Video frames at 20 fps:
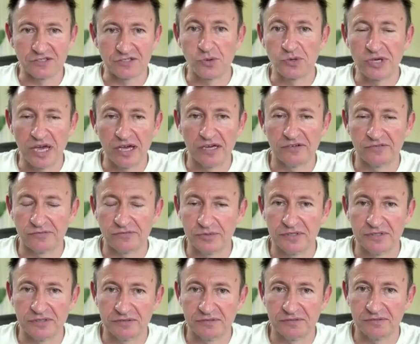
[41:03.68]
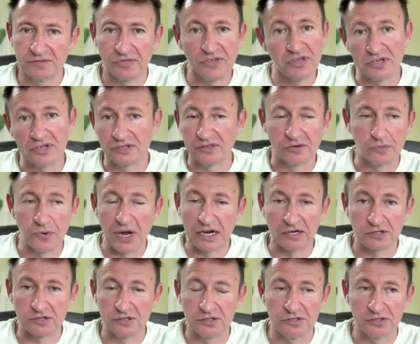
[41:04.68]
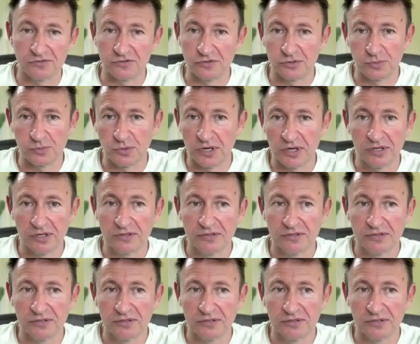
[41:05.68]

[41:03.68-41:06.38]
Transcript: okay if we think in a radically different way.